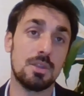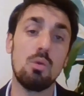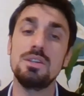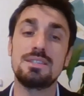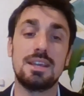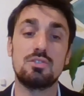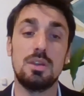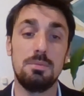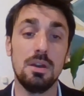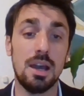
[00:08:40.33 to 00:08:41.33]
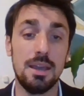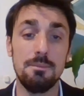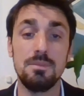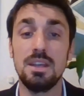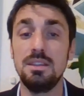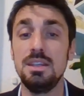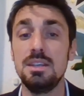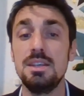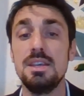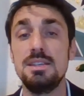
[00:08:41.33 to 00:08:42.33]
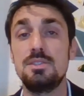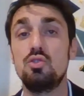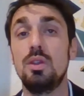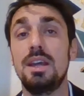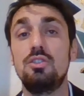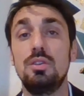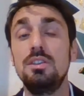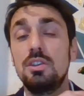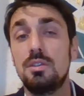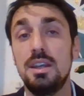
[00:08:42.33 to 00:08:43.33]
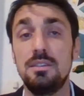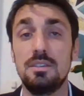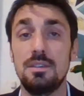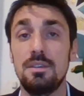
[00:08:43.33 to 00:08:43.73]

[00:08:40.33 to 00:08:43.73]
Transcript: Always thanks to API, the idea is to let you integrate,